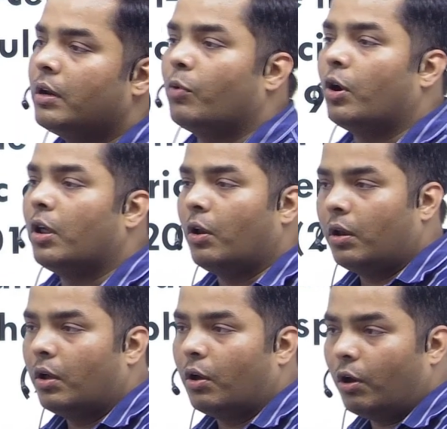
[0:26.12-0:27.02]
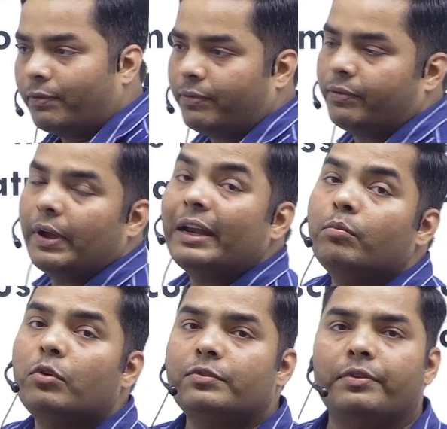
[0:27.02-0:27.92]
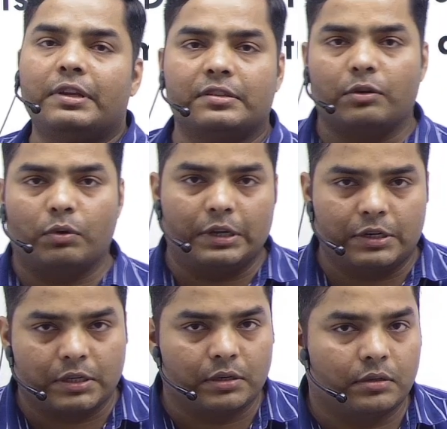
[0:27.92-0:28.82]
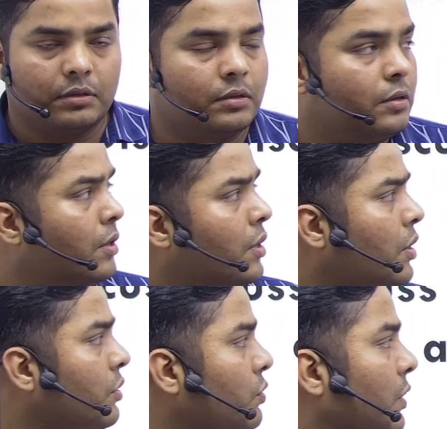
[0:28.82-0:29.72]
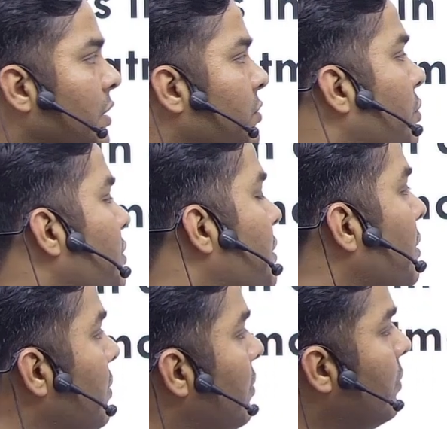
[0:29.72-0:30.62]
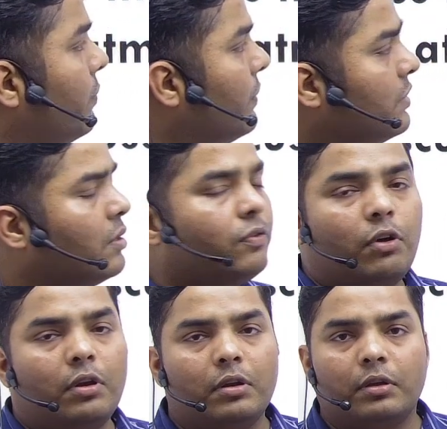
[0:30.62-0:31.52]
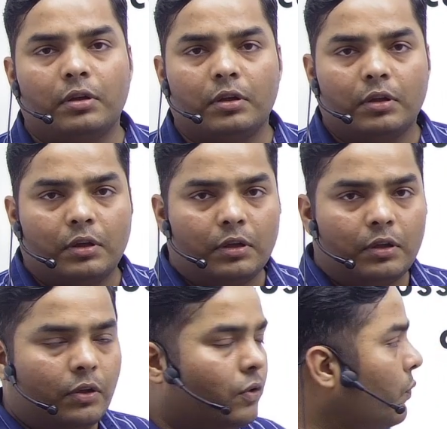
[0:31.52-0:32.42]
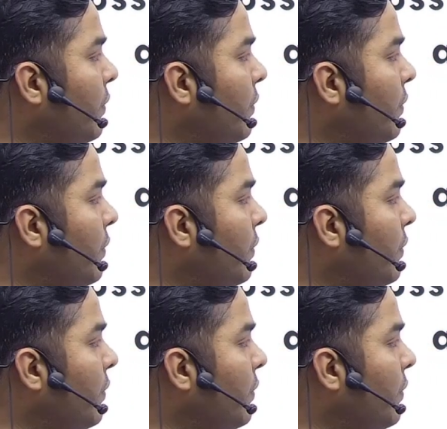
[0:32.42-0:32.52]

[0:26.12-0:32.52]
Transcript: model of atmospheric circulation. So in this question, first of all, we